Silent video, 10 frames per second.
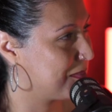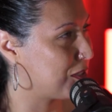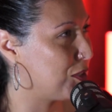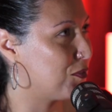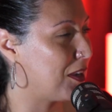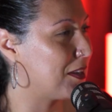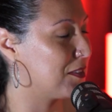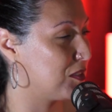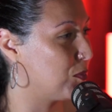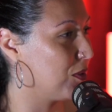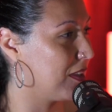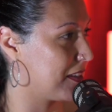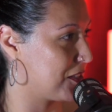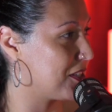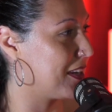So your failures are more
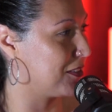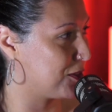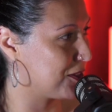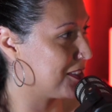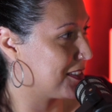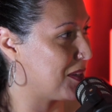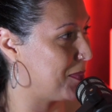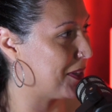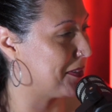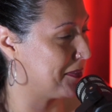like a challenge to just get better.